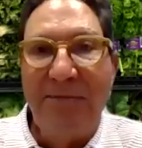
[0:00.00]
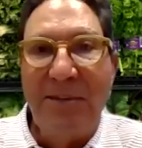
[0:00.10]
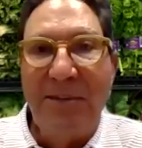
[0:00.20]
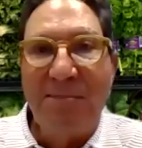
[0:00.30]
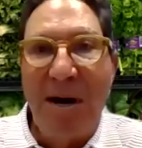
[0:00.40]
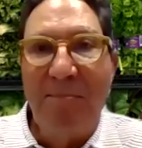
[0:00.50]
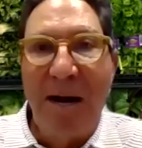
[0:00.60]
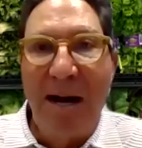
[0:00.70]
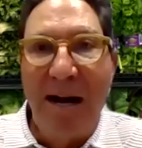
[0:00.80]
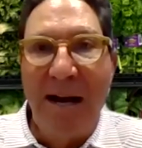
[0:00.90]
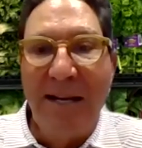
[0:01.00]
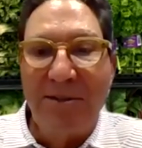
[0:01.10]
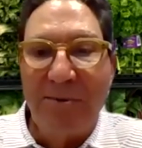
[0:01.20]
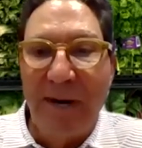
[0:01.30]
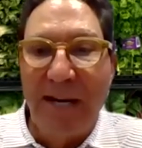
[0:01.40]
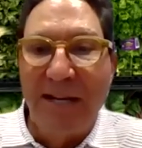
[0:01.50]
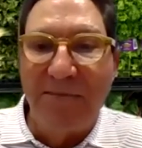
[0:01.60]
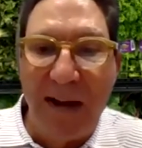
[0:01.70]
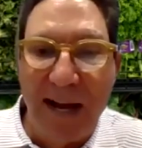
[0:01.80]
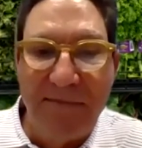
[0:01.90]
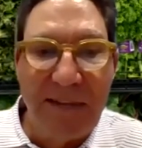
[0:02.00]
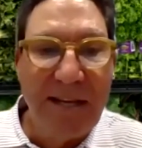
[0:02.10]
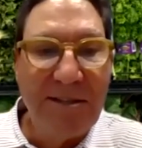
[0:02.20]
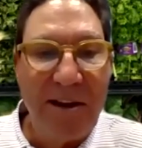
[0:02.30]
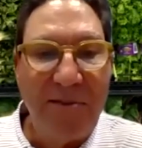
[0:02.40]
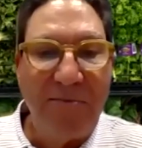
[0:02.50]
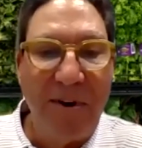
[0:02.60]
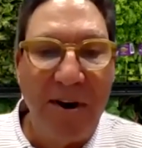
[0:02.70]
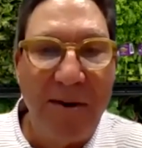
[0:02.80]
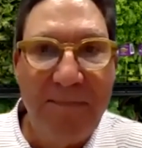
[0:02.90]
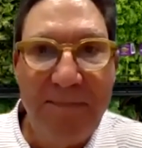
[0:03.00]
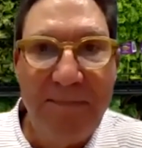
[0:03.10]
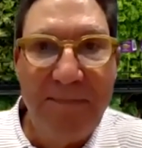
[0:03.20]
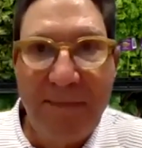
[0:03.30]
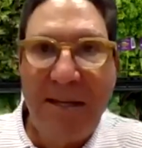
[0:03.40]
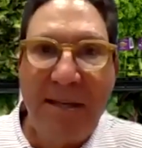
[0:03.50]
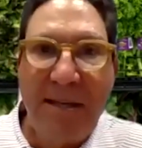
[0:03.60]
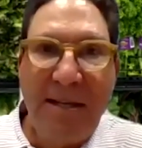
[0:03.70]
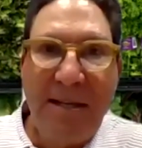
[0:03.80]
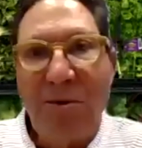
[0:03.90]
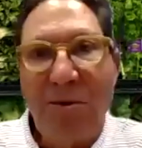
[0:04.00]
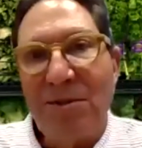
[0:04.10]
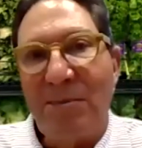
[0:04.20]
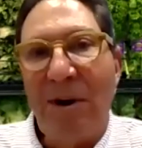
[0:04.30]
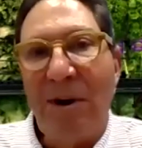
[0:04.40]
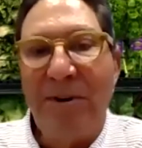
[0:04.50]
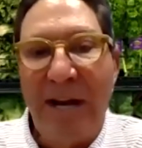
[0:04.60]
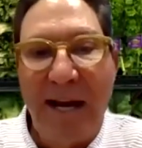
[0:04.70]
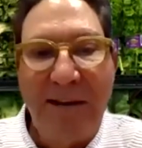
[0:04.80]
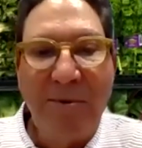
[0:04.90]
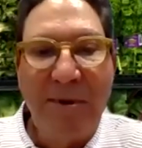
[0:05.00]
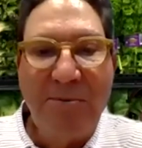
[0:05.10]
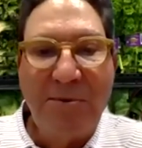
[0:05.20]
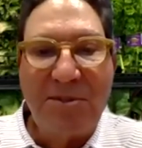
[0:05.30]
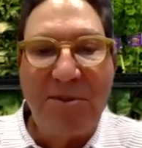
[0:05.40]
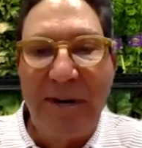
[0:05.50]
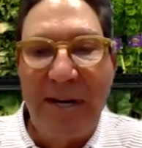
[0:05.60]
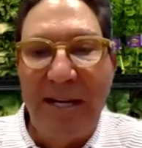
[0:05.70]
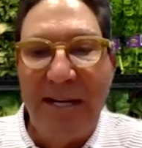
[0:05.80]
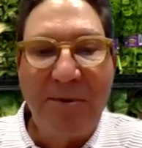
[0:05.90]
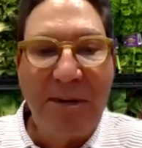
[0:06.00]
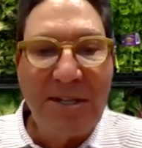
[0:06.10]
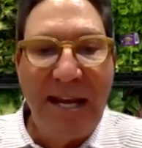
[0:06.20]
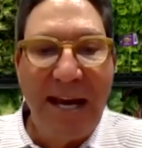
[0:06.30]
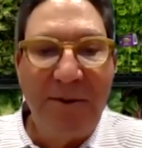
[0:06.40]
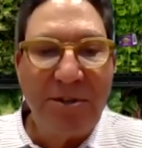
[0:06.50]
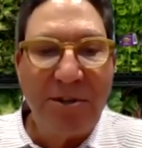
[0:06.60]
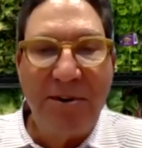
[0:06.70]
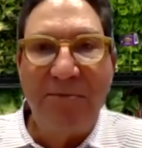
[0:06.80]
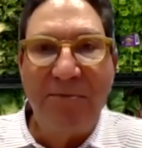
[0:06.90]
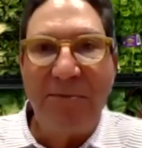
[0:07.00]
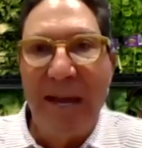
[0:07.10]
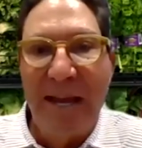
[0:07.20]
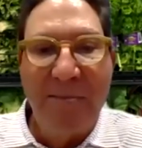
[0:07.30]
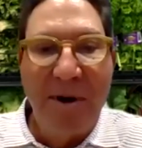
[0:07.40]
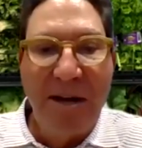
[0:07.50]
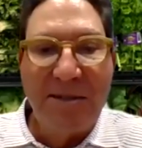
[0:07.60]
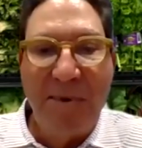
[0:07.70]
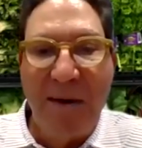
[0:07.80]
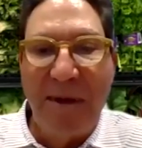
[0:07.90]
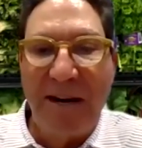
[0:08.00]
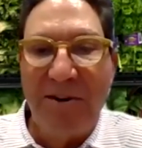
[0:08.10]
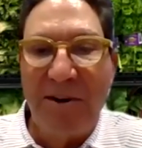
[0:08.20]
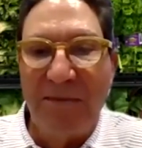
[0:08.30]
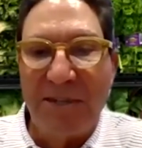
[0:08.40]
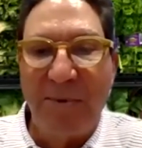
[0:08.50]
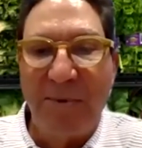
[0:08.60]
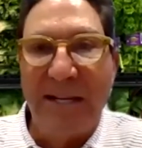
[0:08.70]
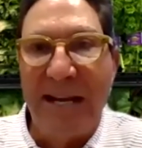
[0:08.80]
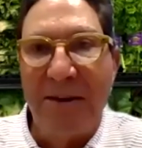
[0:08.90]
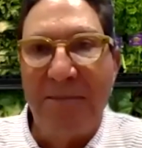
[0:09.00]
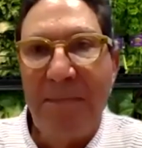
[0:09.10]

his mom behind to raise five kids on a farm. His oldest brother died when he was three, and when his dad returned from Panama, his mom had a nervous breakdown.